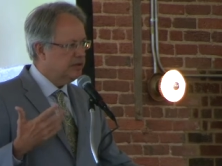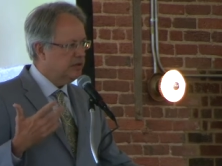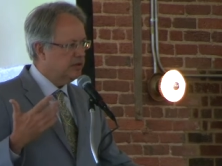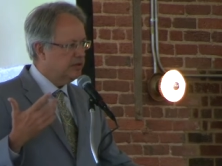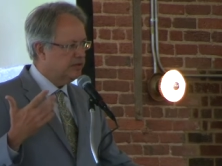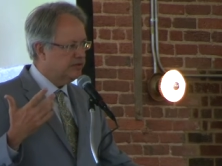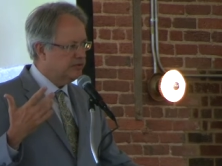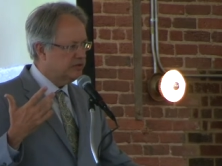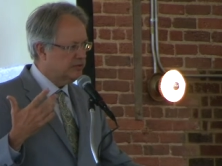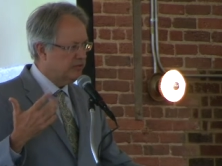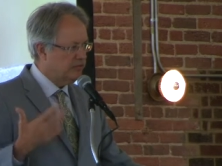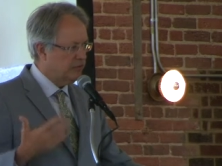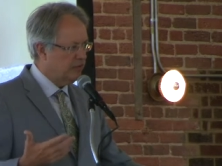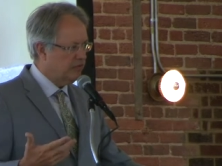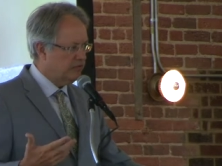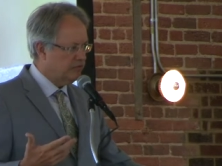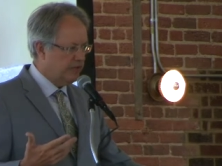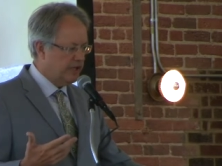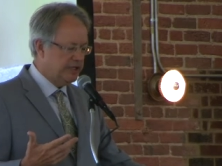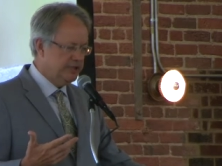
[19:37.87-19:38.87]
terms of
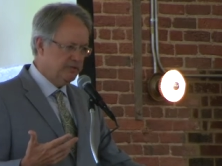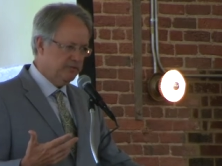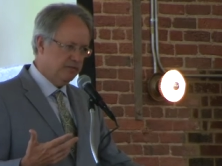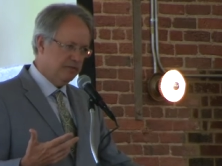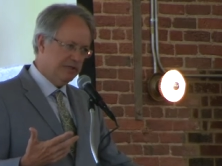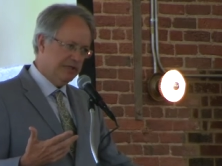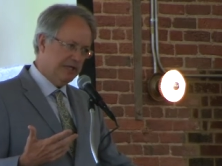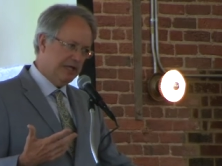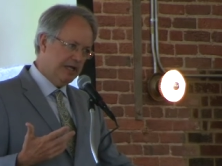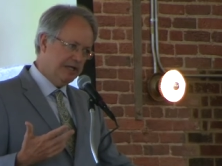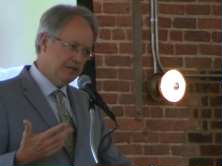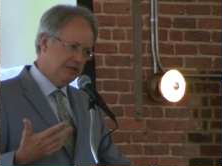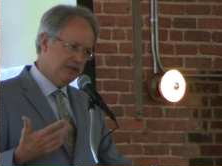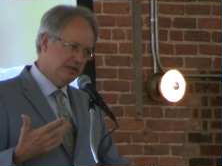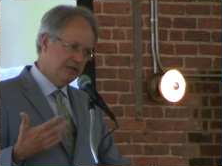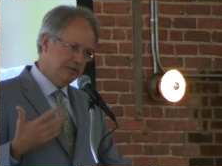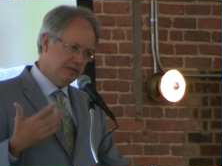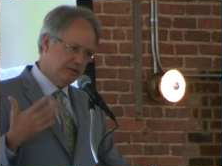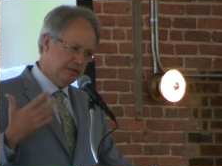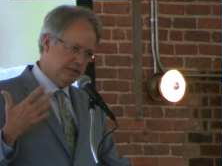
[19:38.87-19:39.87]
race
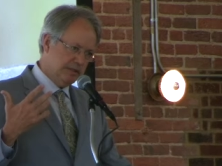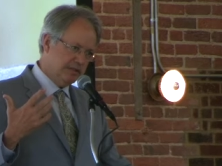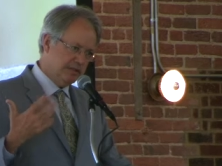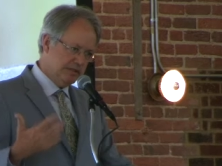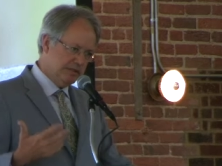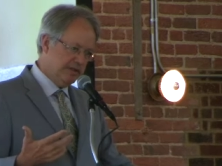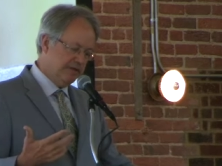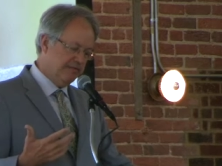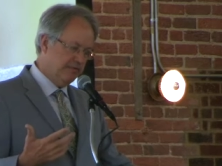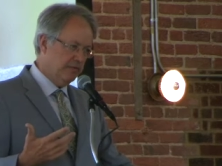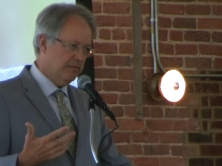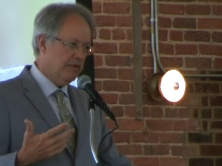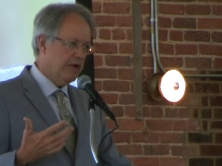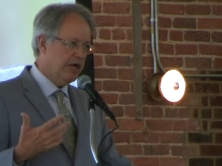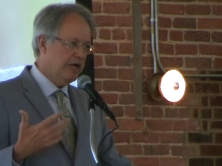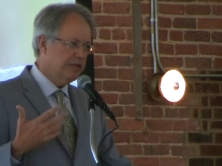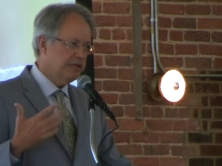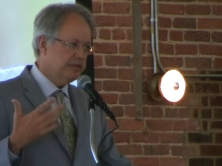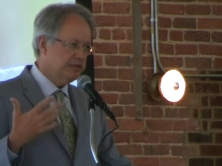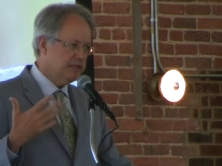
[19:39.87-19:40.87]
relations and civil
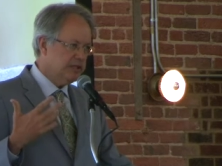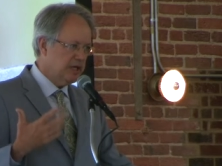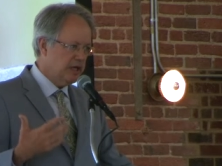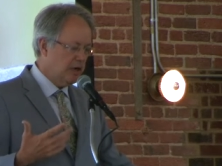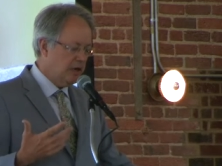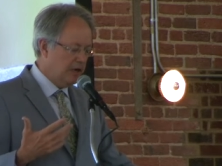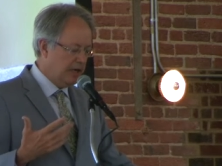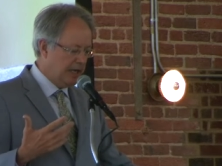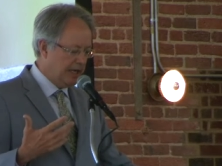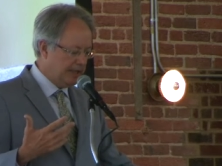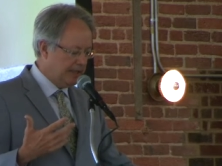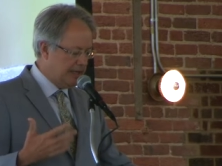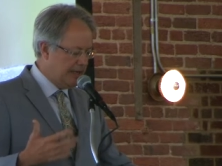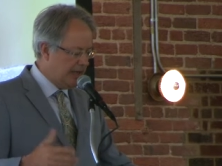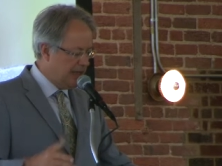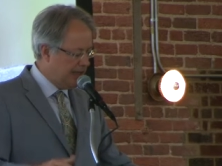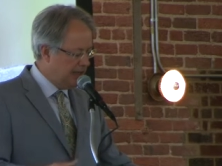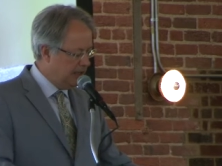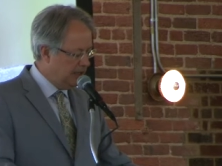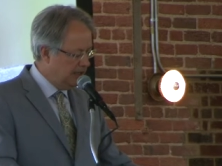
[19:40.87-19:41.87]
rights and all like
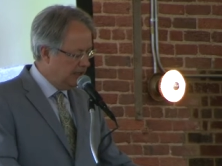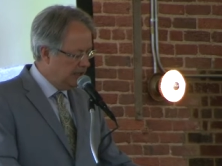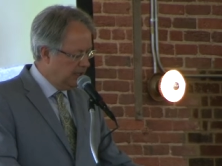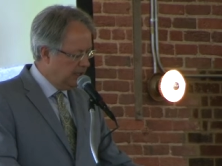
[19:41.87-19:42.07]
that.